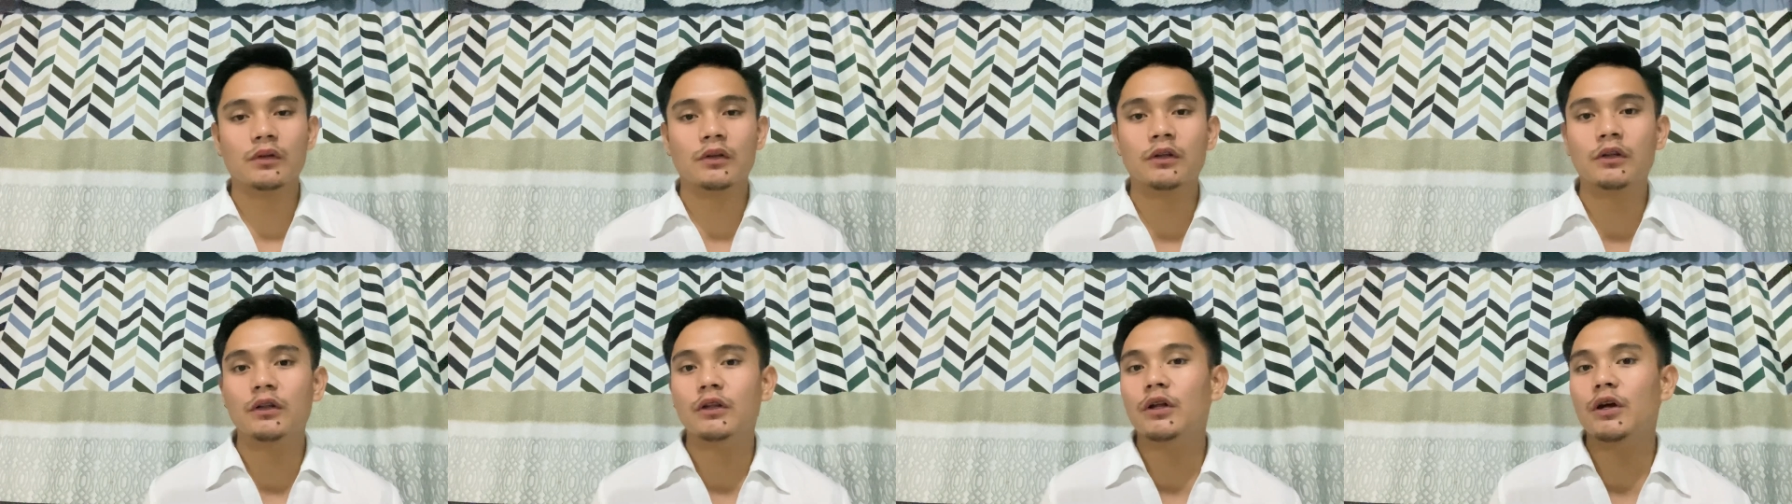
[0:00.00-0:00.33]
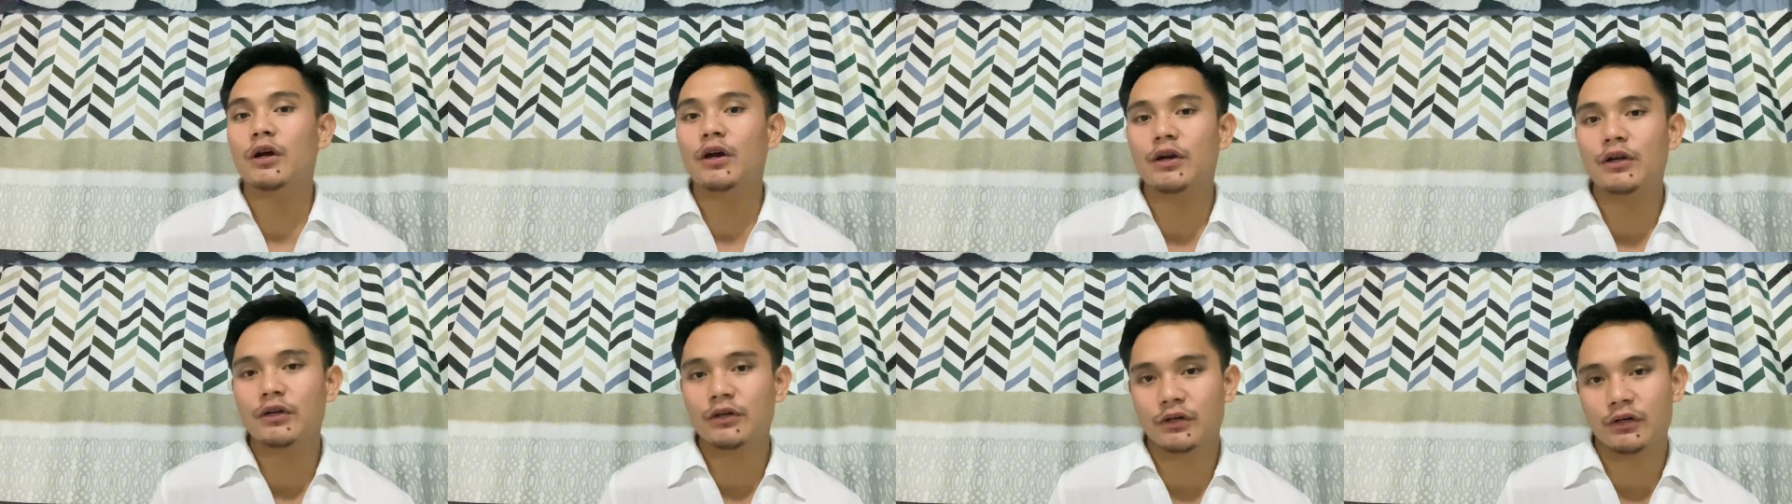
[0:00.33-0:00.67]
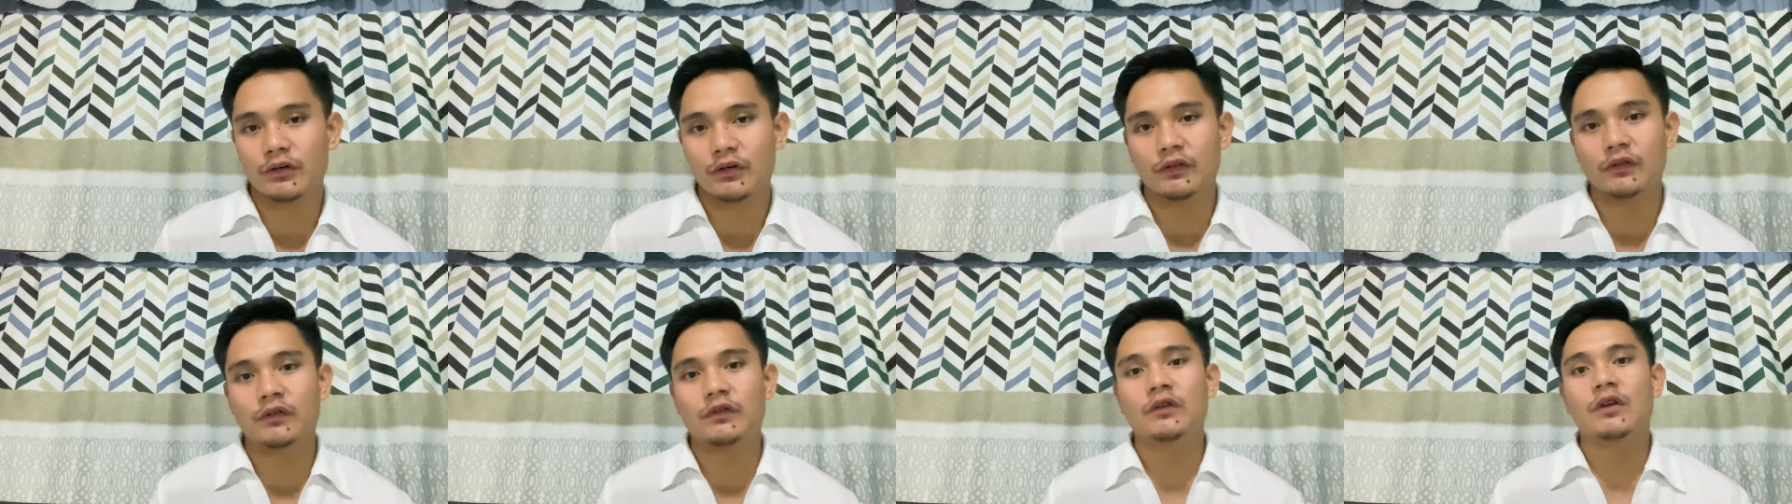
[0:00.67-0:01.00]

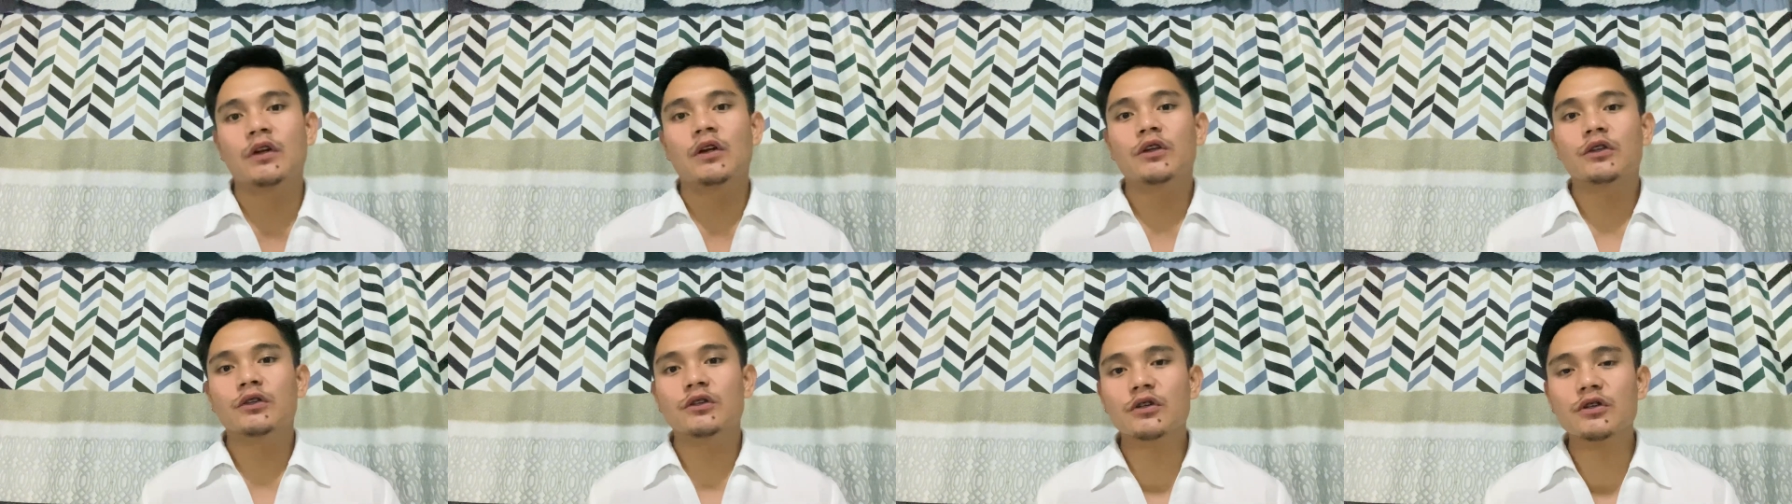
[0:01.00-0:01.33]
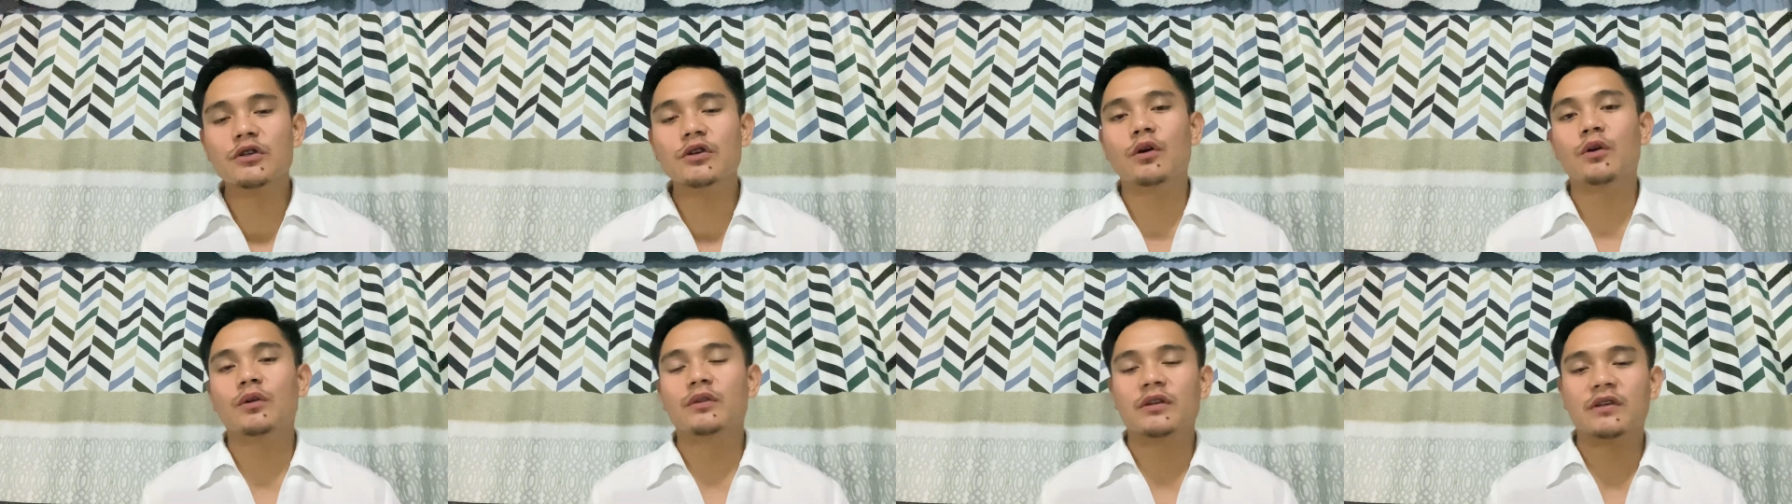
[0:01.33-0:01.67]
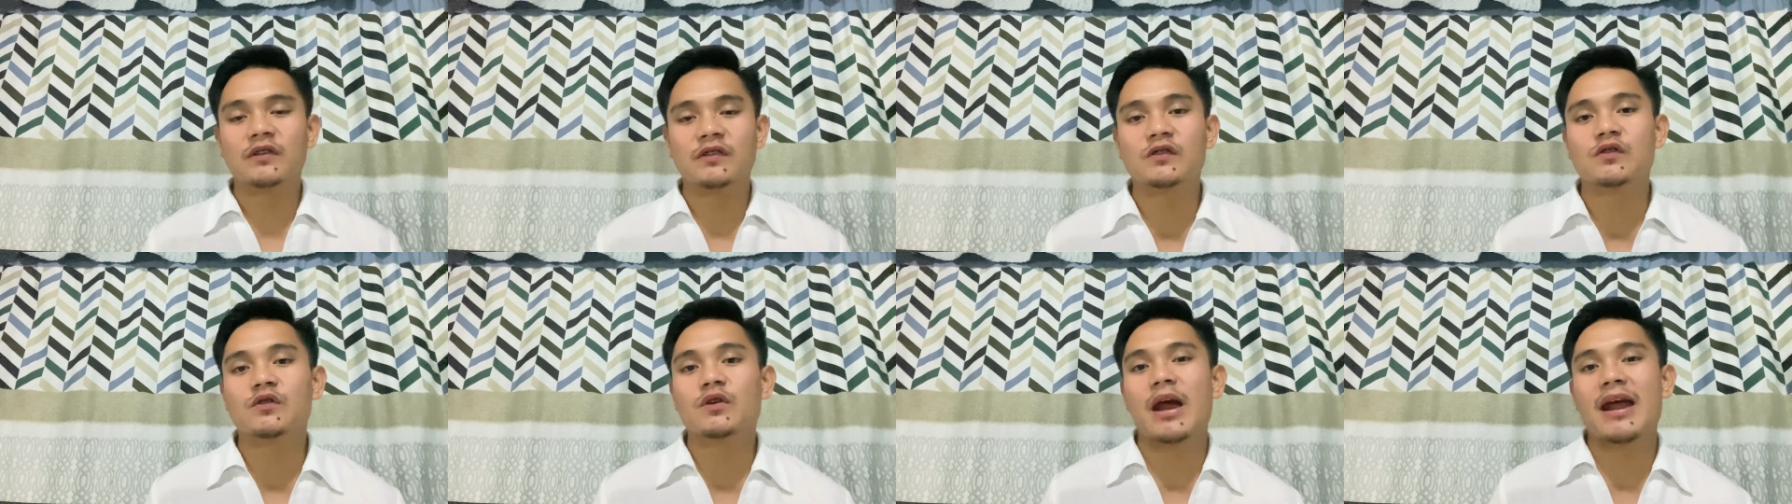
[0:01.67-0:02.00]
learners to know the
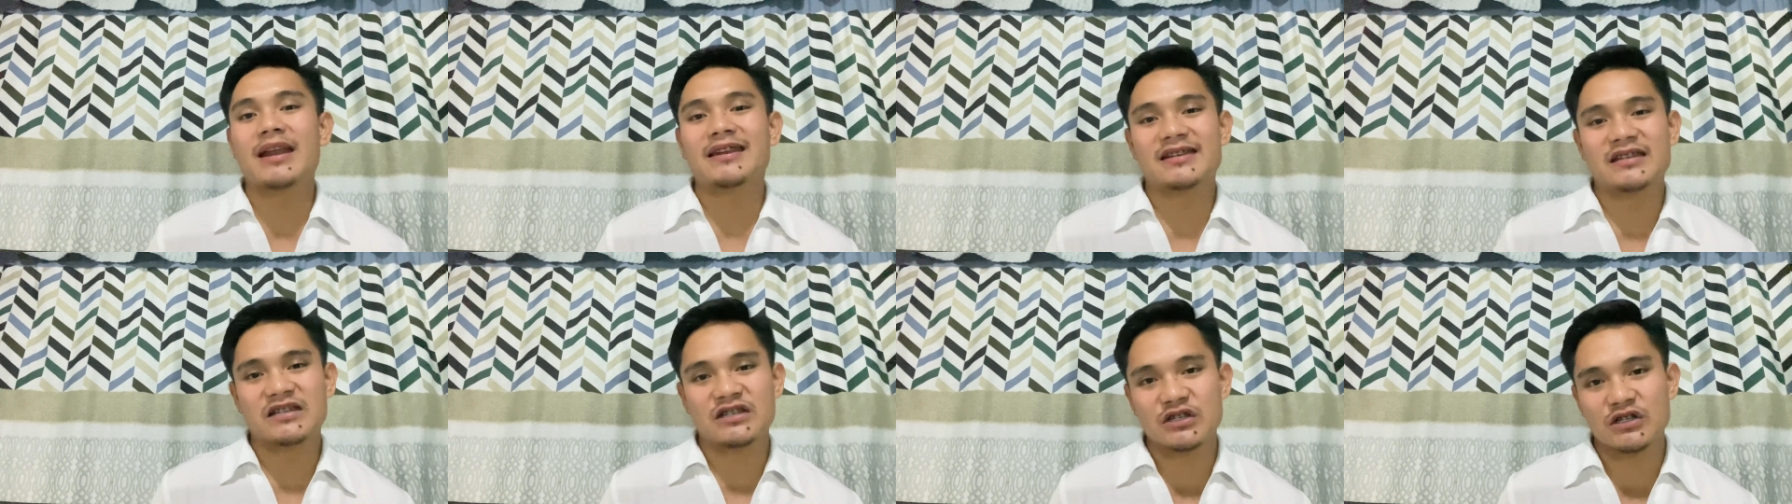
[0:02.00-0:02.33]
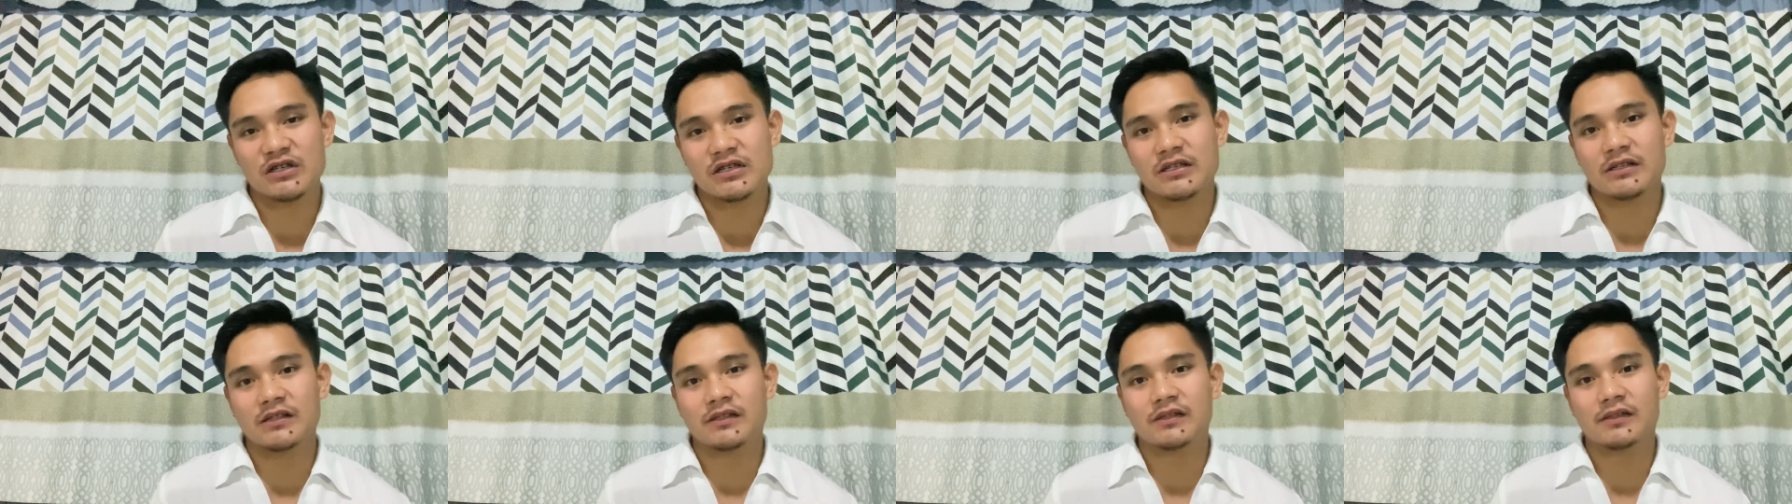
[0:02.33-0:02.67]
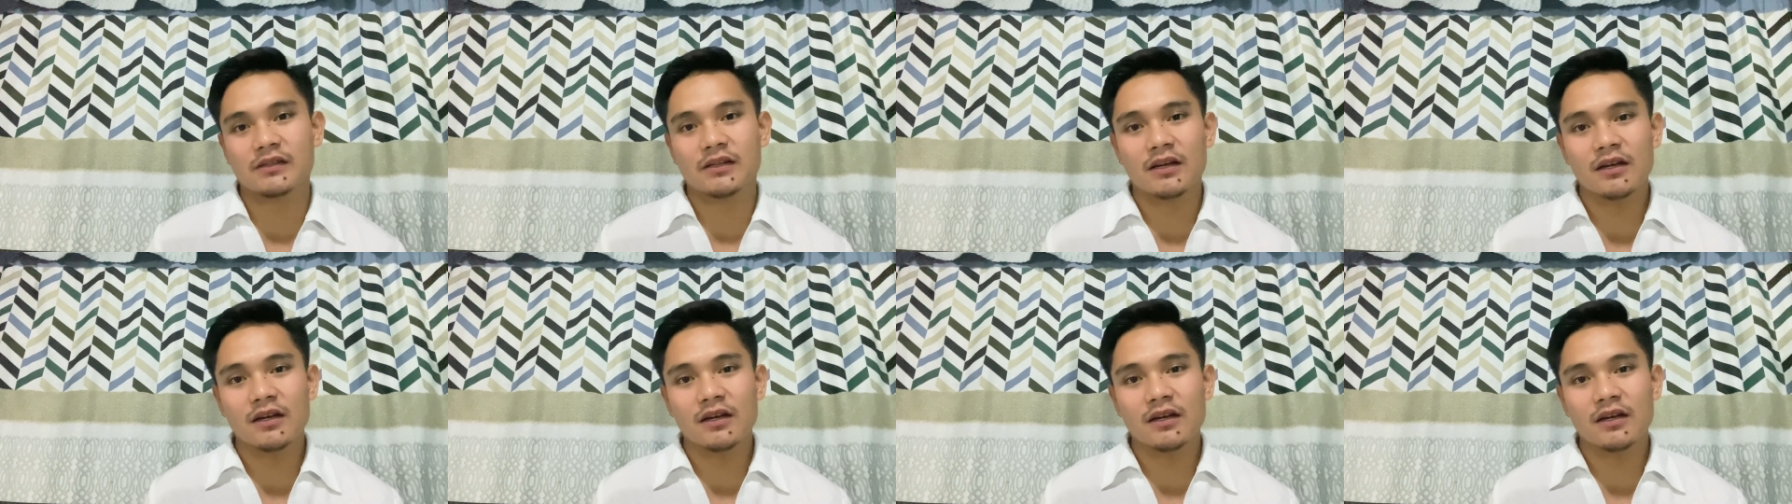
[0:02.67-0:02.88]
strategies.